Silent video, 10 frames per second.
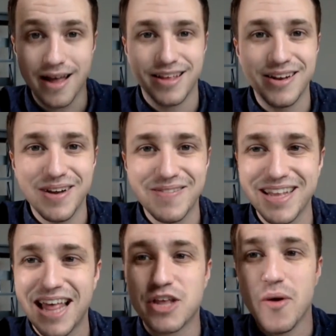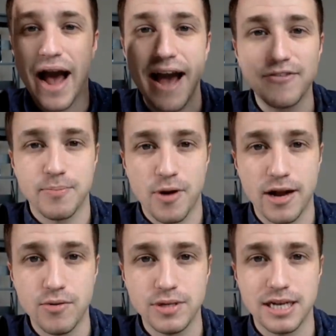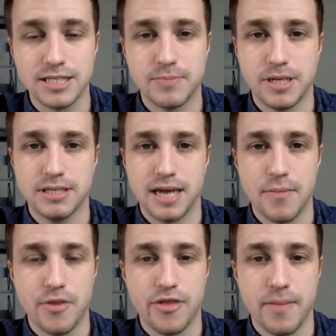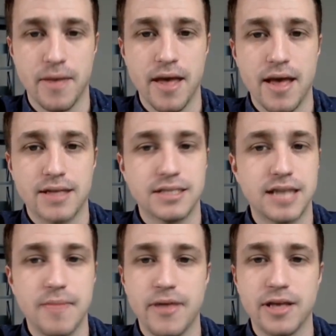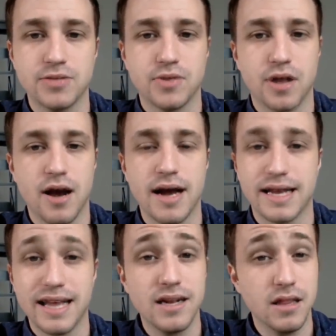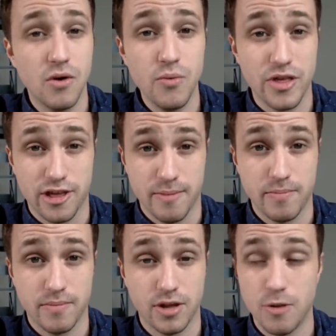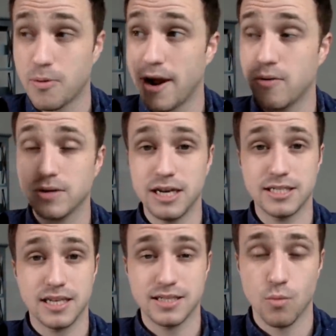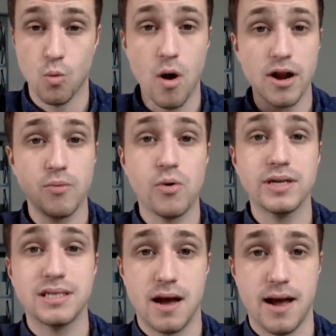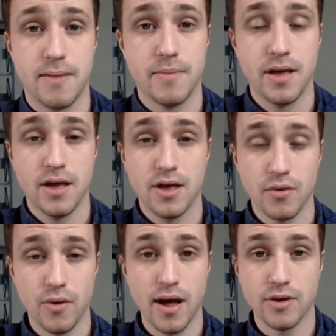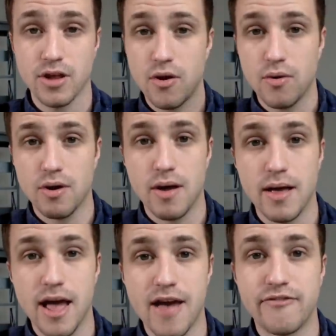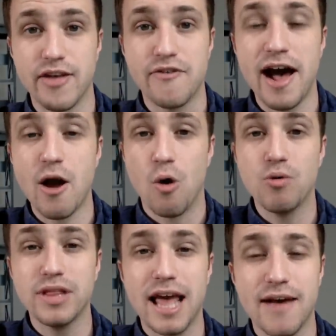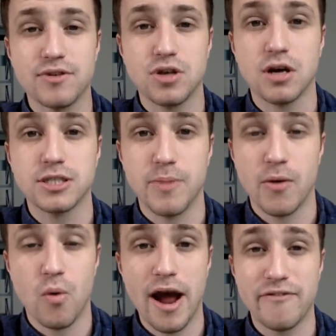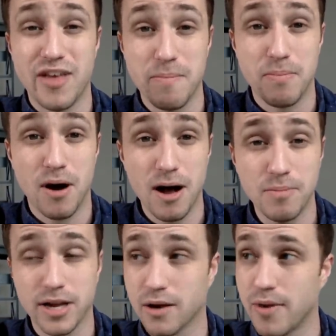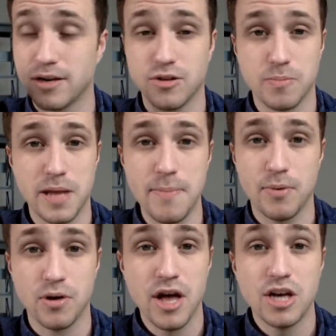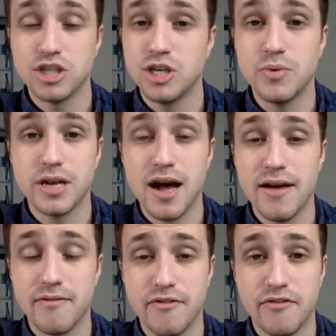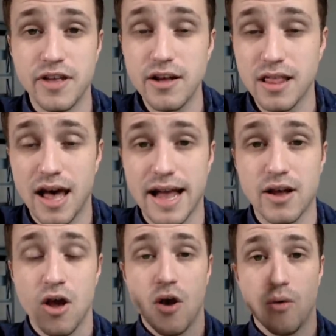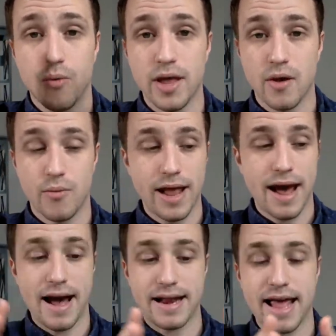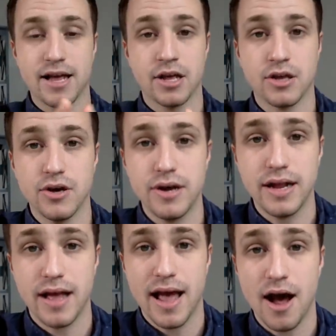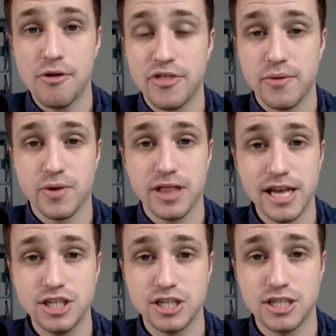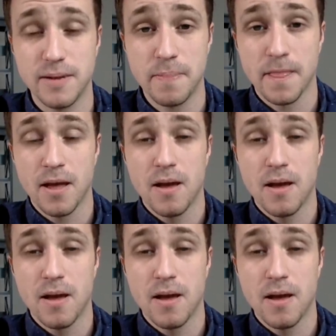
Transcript: you know what I mean? Like, you have to prioritize spending time with them. The same thing is with God. Get alone with him. You know, prioritize one-on-one time. You know, if I only ever talked to my wife in public around other people, she would not feel like we had a good, healthy relationship,